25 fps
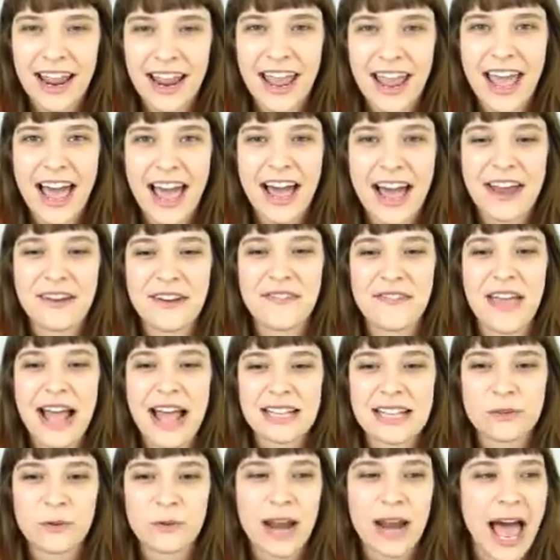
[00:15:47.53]
And
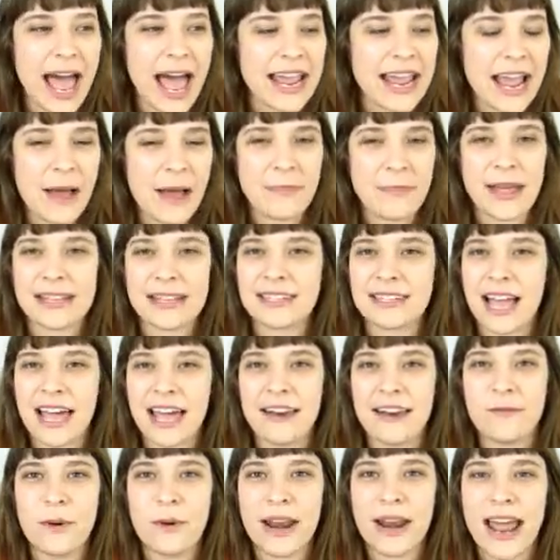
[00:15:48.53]
that's what I am. That's
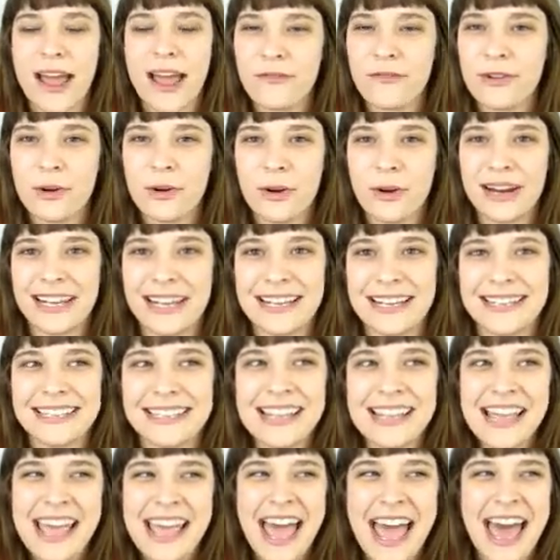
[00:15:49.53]
kind of what everyone is.
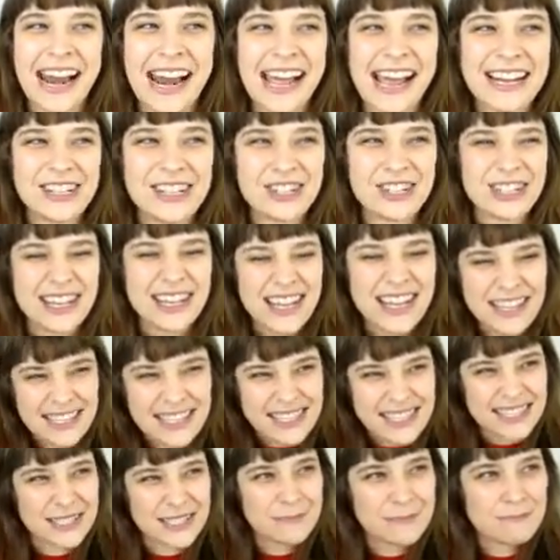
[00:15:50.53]
And I
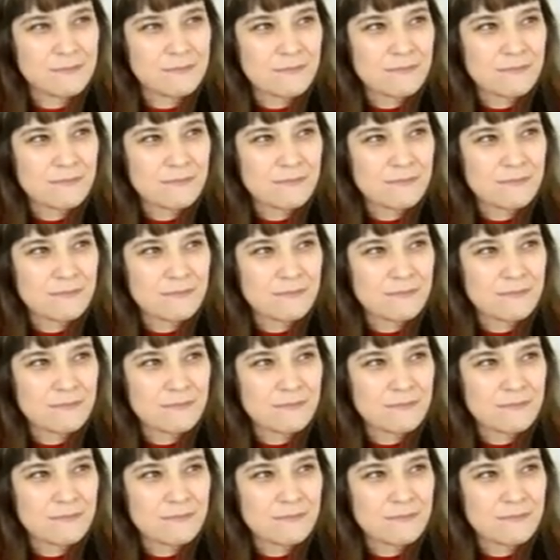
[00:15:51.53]
just